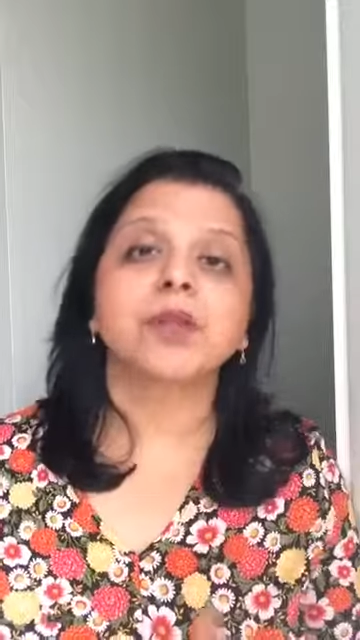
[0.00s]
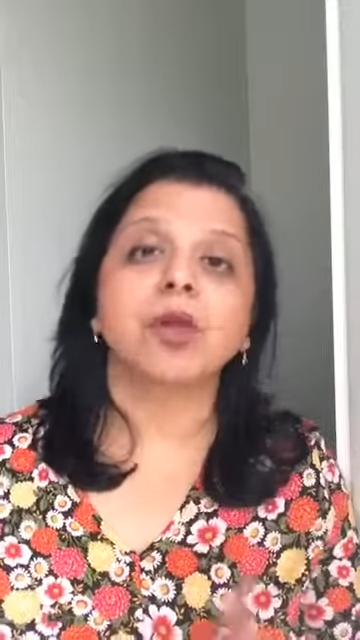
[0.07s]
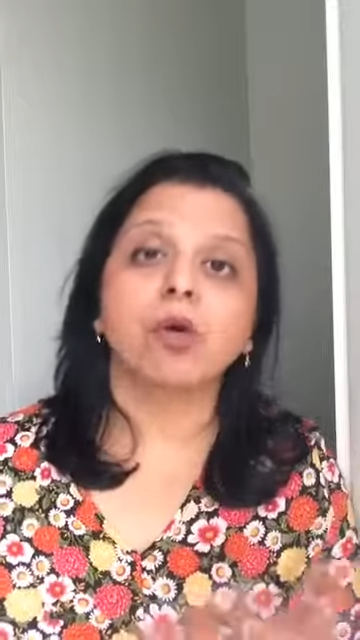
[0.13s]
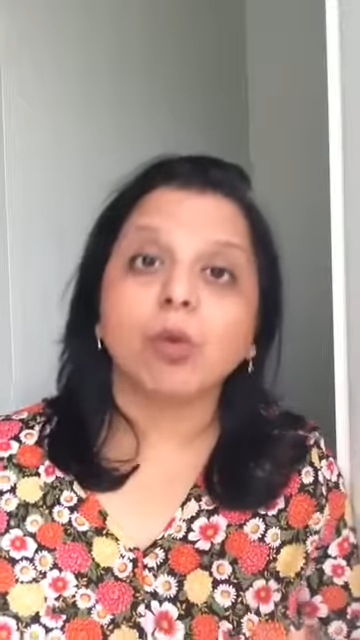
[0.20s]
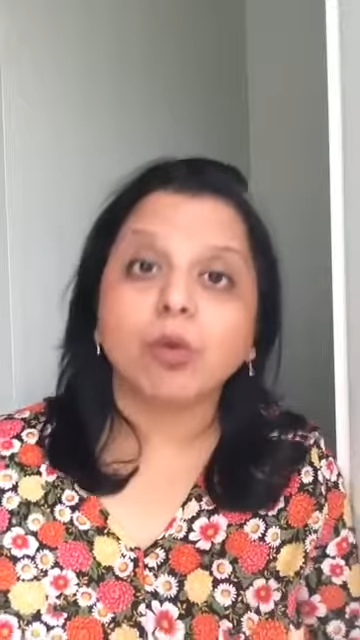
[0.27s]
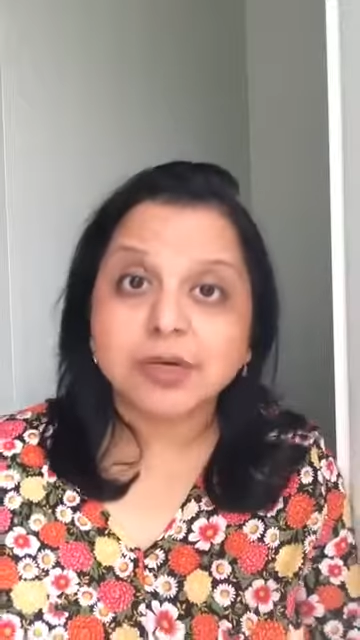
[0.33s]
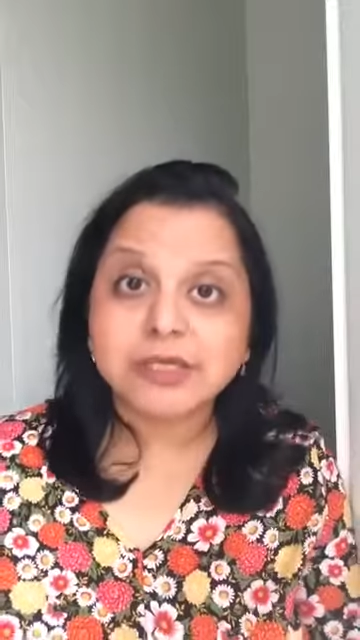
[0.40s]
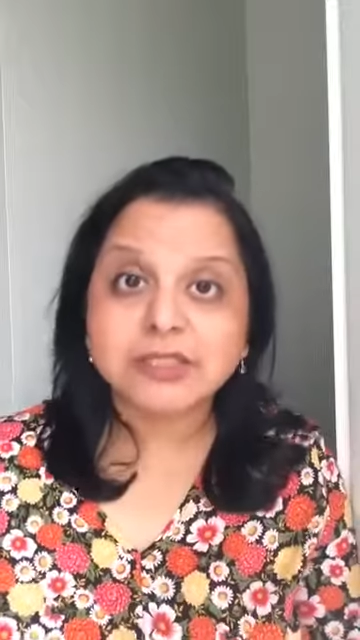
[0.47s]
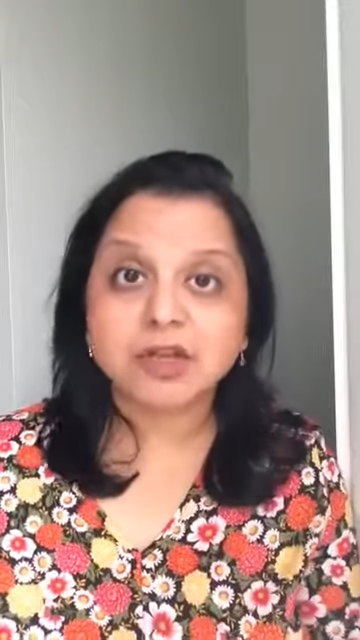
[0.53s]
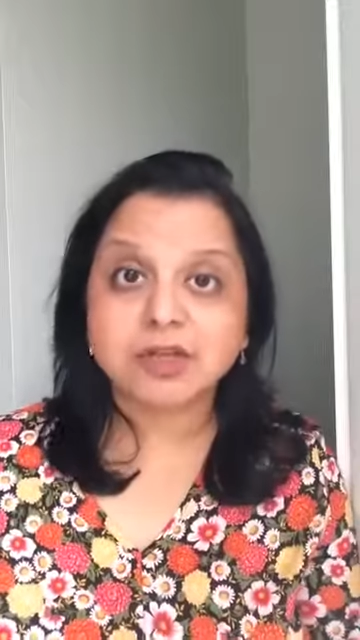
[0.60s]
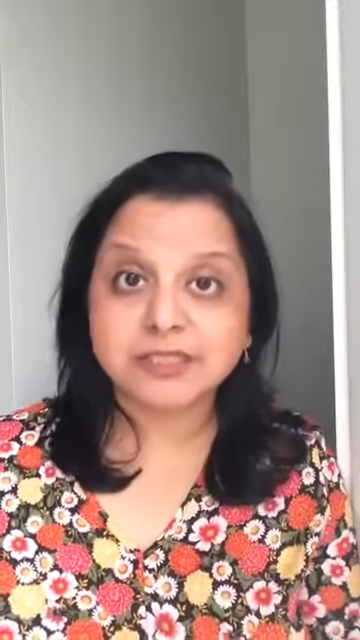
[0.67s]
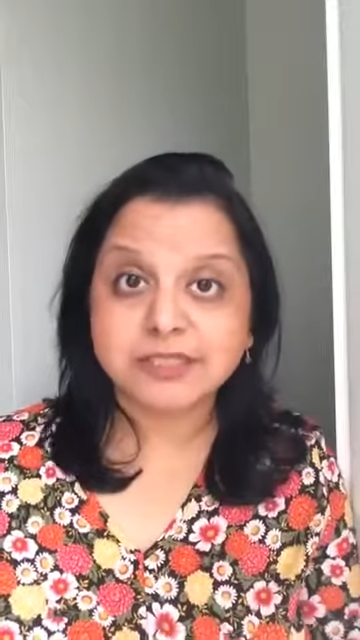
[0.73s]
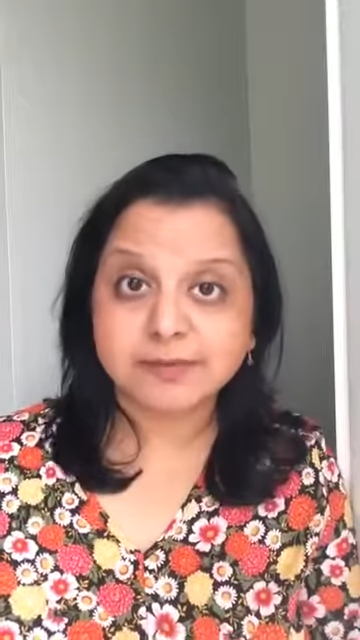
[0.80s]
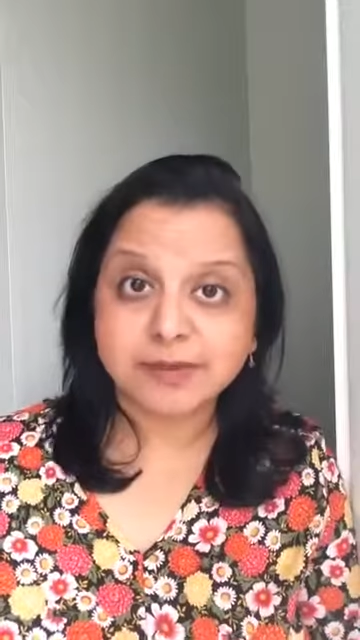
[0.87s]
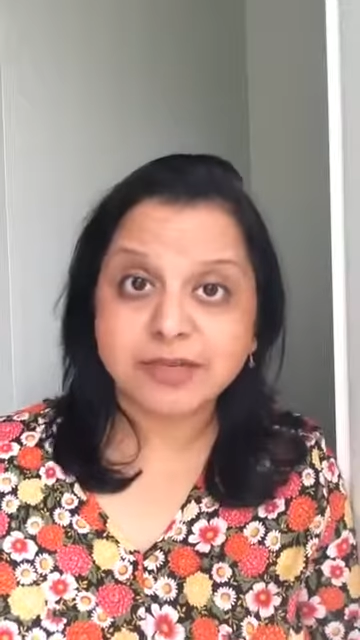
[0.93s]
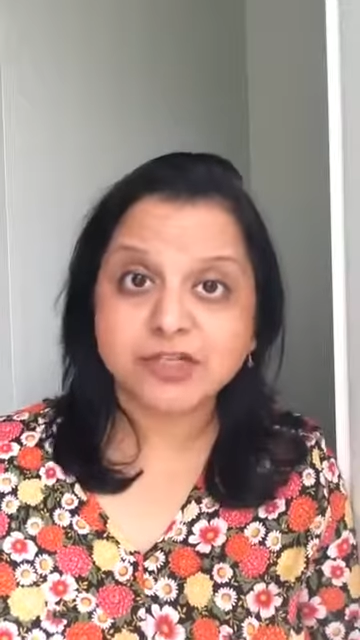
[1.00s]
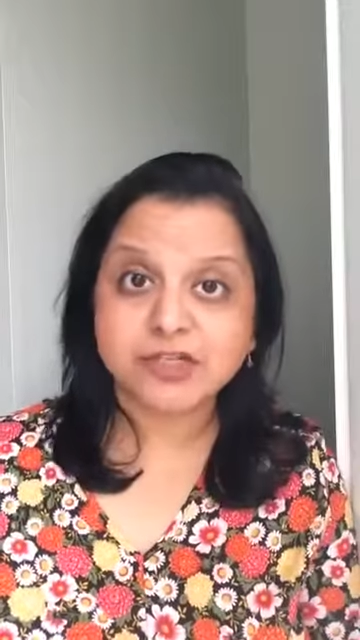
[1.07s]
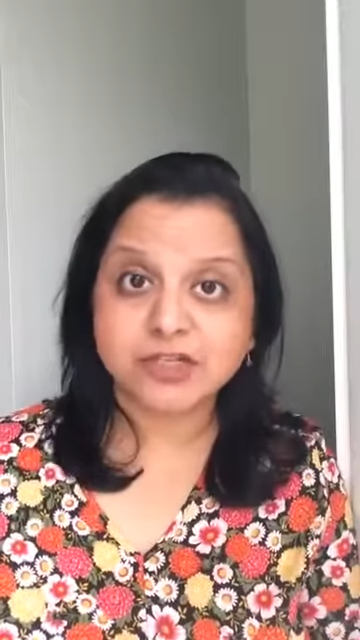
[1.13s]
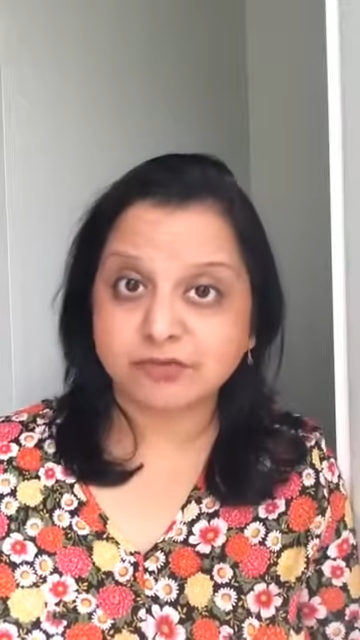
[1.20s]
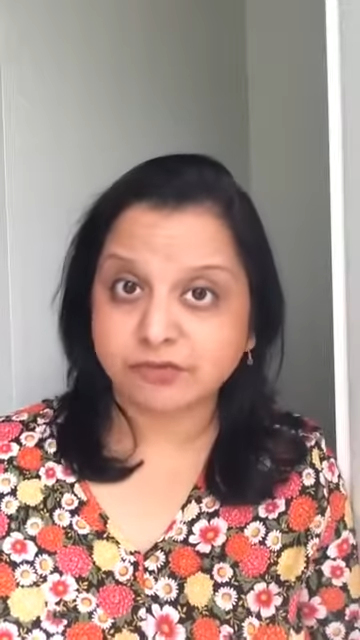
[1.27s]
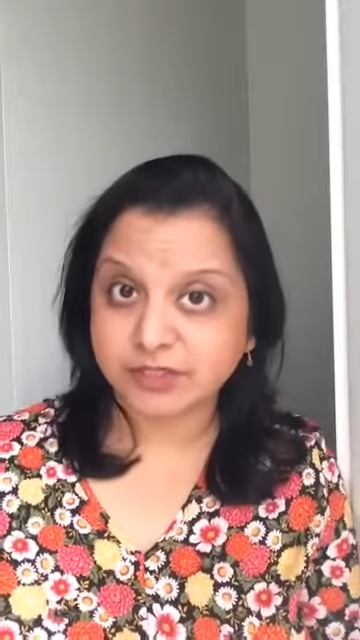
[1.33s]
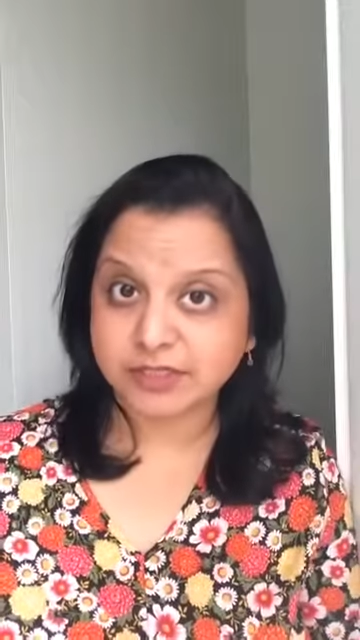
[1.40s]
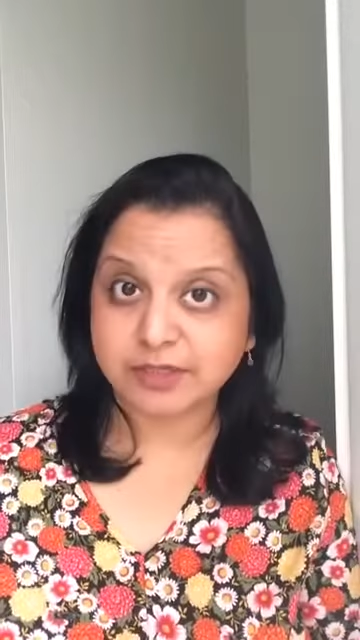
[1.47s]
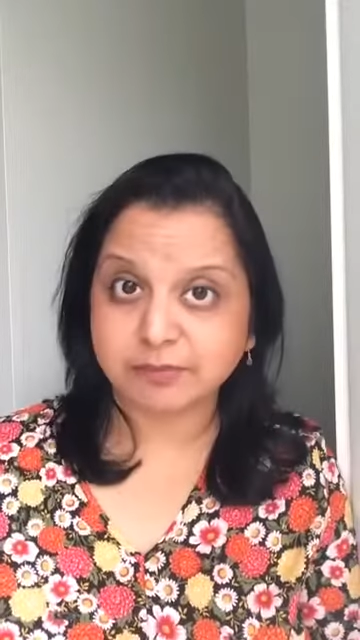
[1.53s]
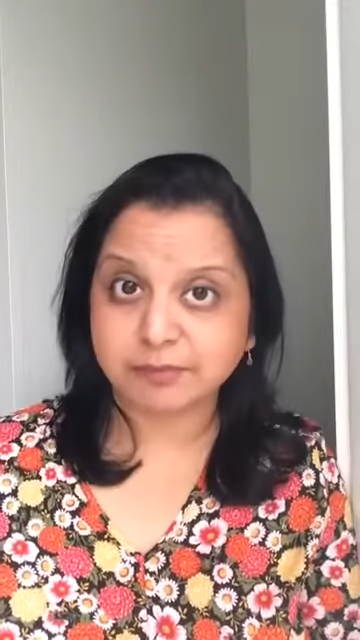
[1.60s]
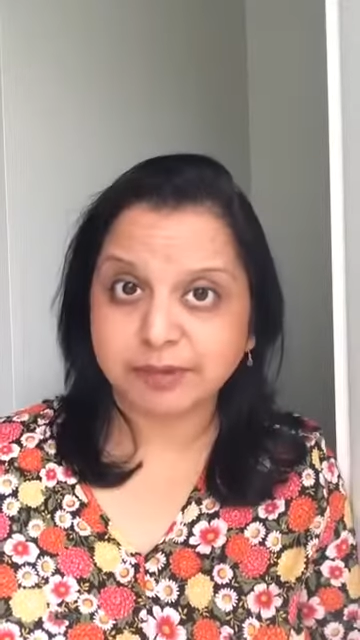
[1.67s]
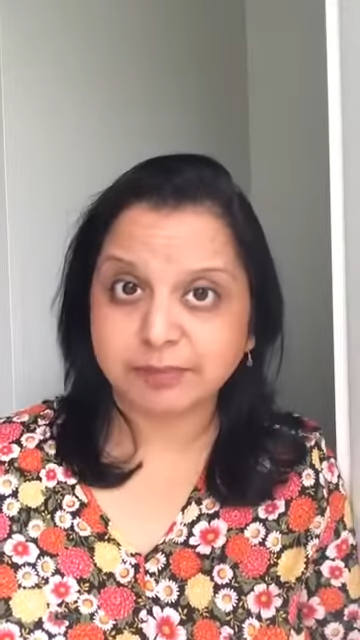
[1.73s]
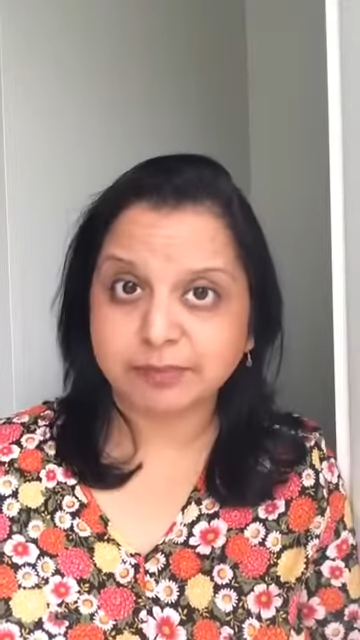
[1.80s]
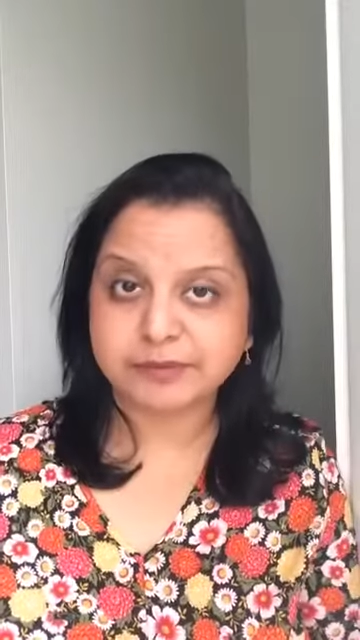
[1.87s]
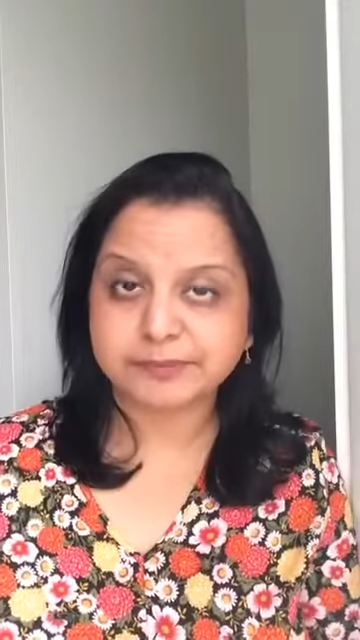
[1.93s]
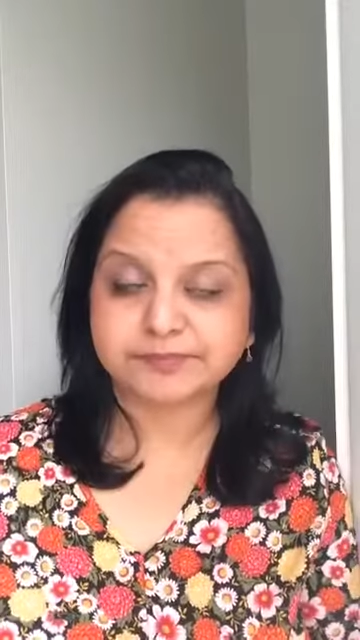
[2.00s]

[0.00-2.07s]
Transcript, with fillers: or as constipation for some people.